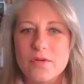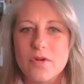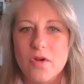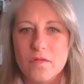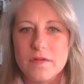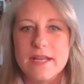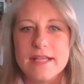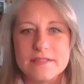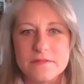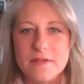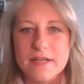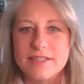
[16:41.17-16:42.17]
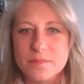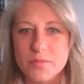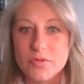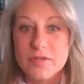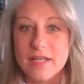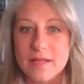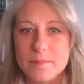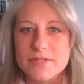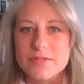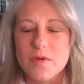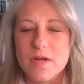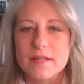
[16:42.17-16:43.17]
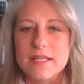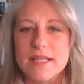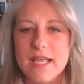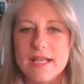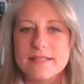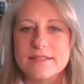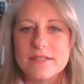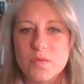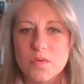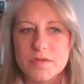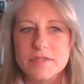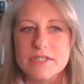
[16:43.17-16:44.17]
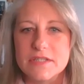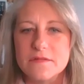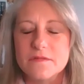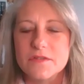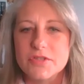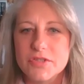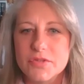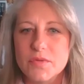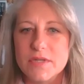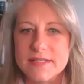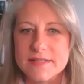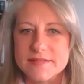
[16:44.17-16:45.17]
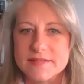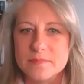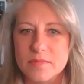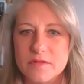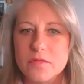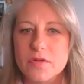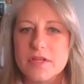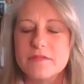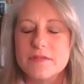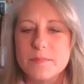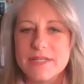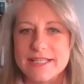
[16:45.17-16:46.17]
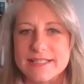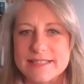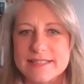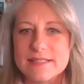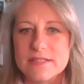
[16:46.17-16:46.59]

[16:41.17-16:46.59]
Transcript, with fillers: COVID has affected boot camp as well. He has to quarantine for two weeks before he even begins.